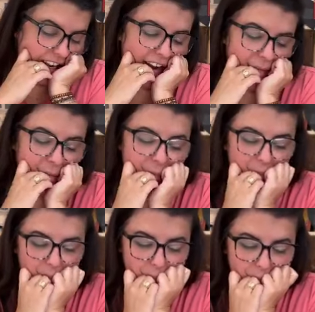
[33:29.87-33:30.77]
yeah,
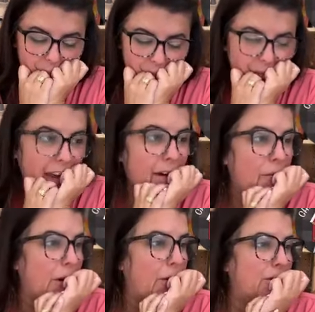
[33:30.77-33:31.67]
I
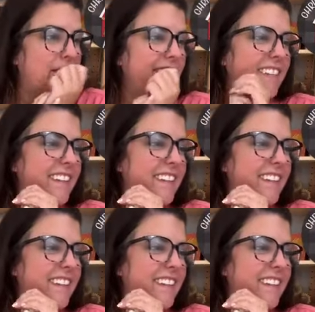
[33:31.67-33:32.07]
don't know.